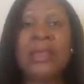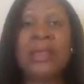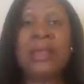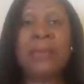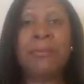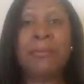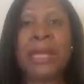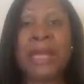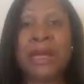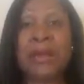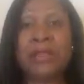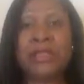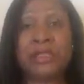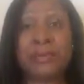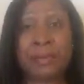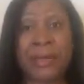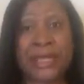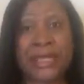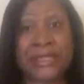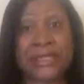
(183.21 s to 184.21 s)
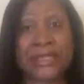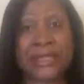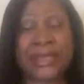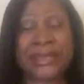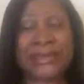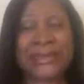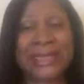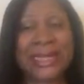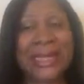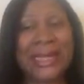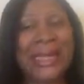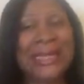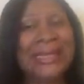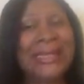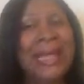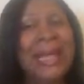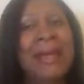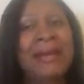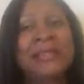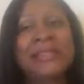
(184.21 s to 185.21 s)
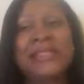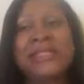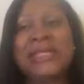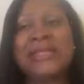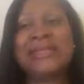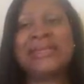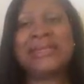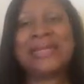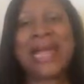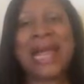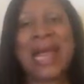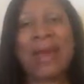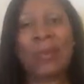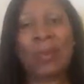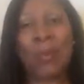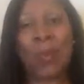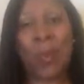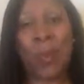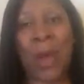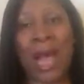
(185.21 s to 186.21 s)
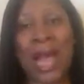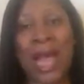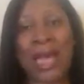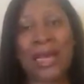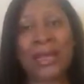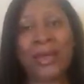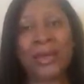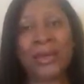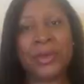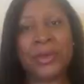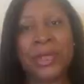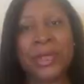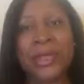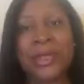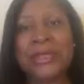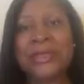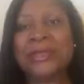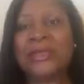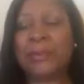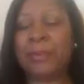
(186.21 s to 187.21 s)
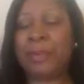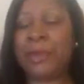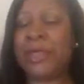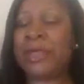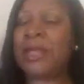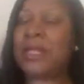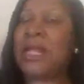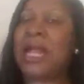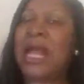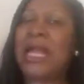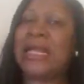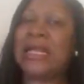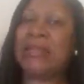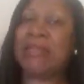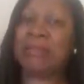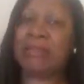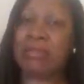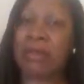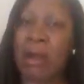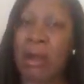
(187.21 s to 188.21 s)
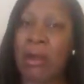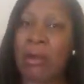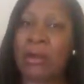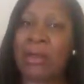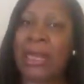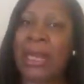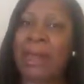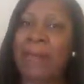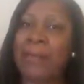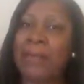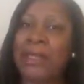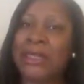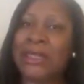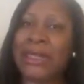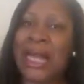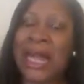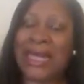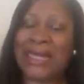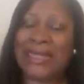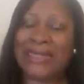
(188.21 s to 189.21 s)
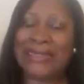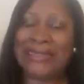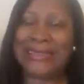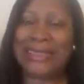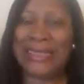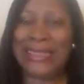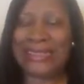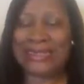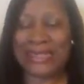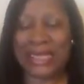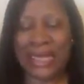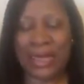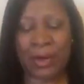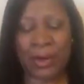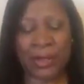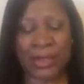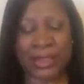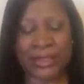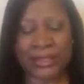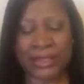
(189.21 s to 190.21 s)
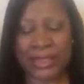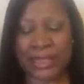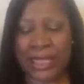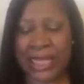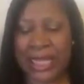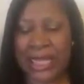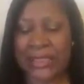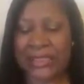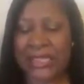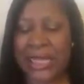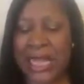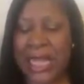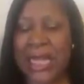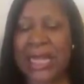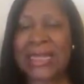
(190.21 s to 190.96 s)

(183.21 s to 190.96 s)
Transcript: The male species, they're just not wired to put a lot of thought and put a lot of detail into things.